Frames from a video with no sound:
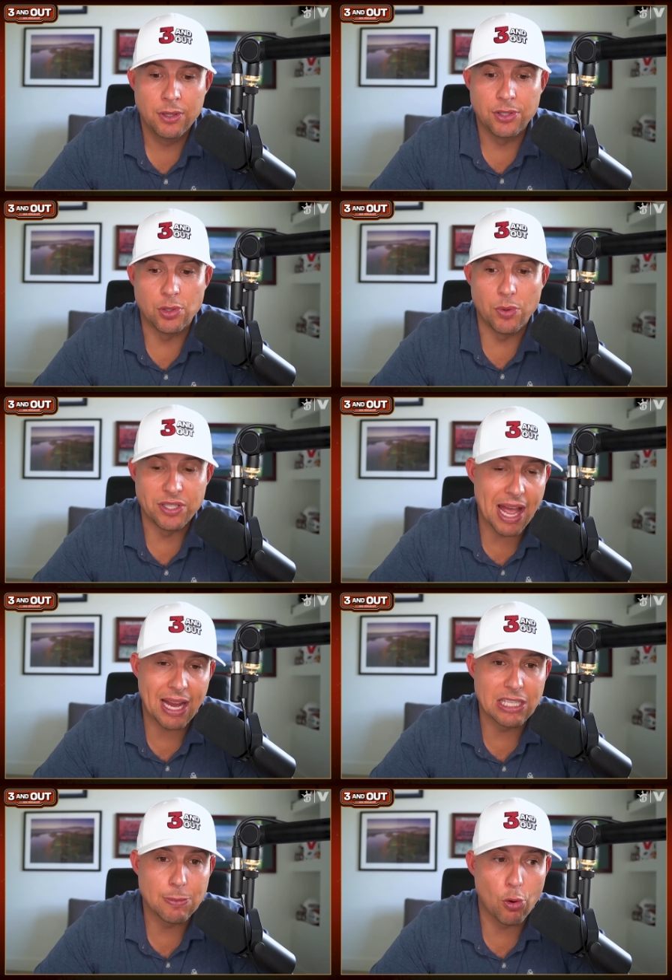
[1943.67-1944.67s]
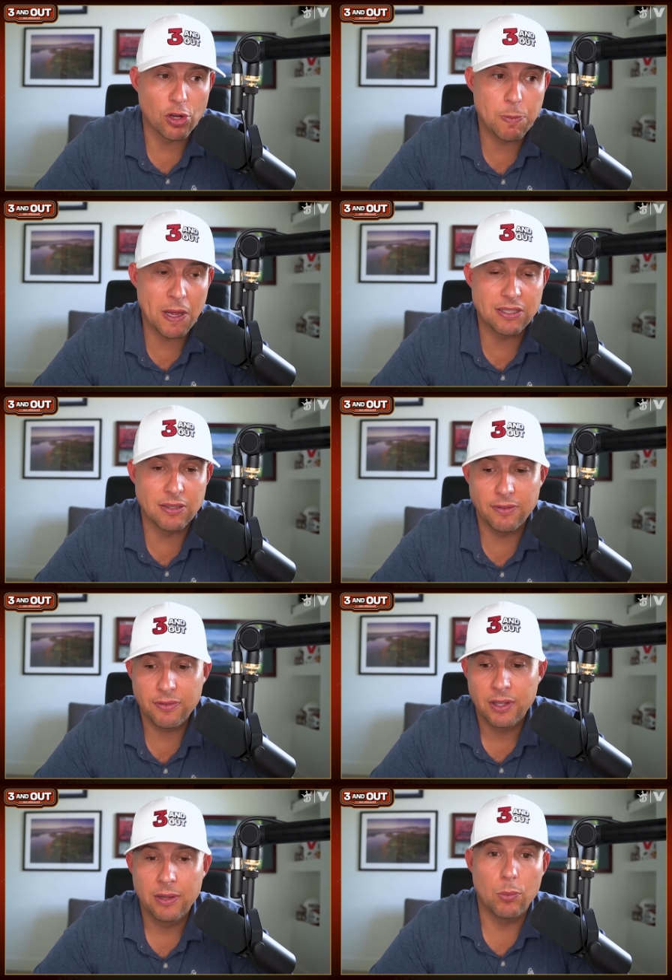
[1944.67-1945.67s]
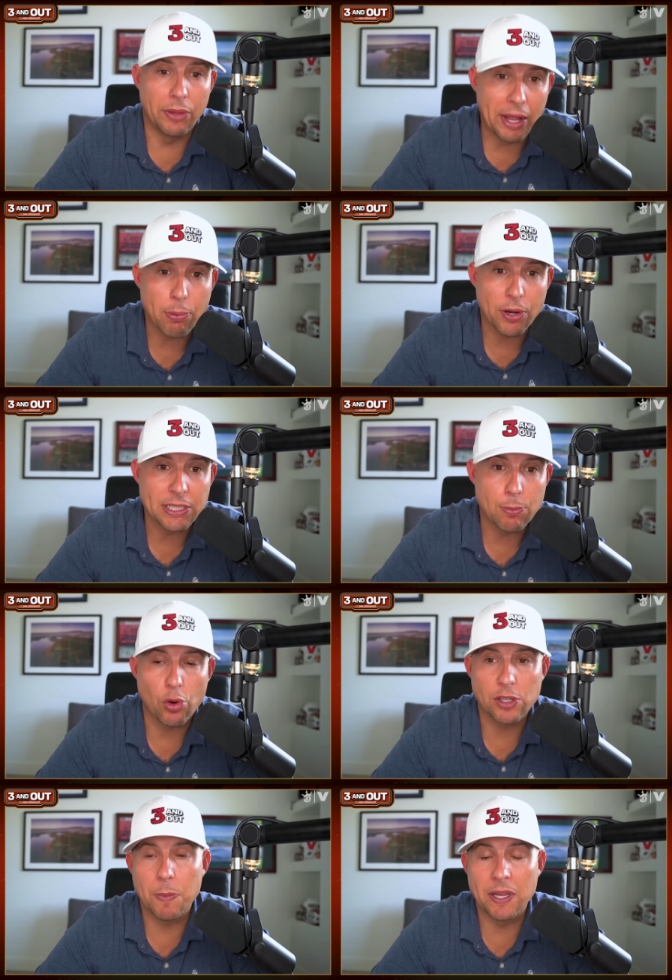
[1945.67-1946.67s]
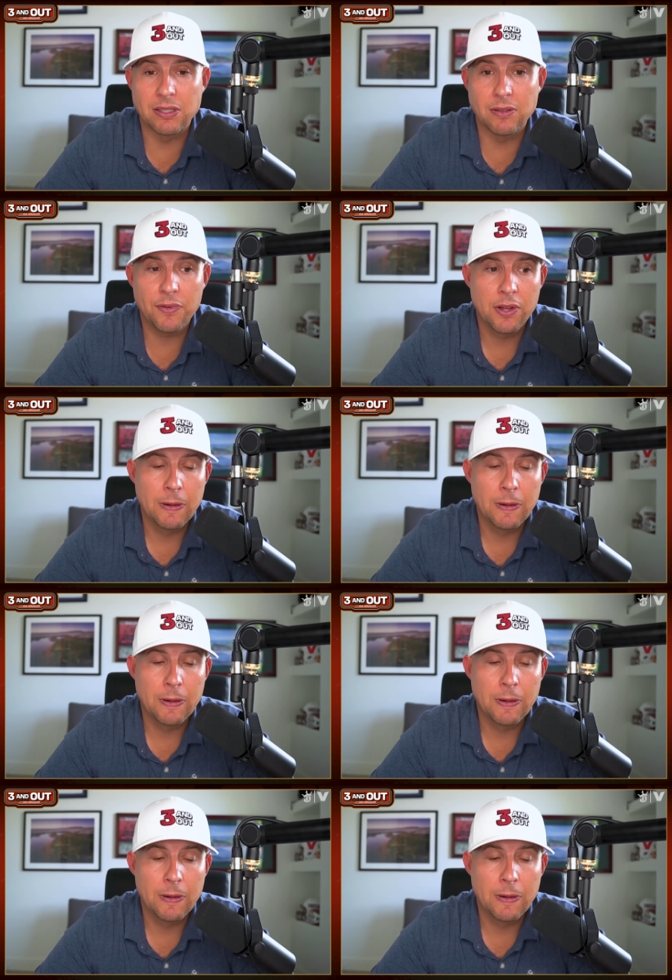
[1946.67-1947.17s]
So as that gets more expensive, labor gets more expensive.